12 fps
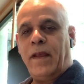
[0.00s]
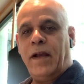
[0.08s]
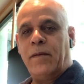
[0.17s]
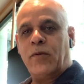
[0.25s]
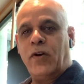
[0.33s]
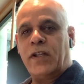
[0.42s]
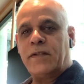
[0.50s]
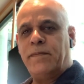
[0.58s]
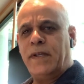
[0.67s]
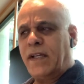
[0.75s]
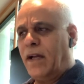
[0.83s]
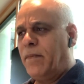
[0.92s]
I'm going to
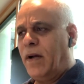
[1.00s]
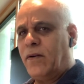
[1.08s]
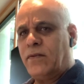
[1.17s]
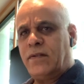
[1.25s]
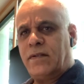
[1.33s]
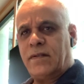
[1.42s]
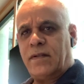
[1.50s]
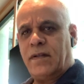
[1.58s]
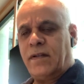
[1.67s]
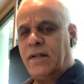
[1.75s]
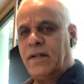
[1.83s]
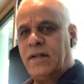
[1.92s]
speak about
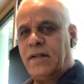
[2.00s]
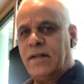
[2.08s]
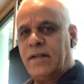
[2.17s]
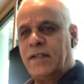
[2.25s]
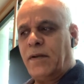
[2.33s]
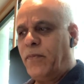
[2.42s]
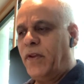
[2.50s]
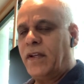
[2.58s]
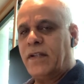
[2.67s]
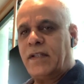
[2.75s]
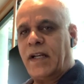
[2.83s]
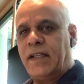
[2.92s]
something
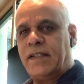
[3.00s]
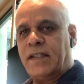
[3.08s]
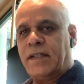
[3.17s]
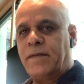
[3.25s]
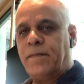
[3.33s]
interesting.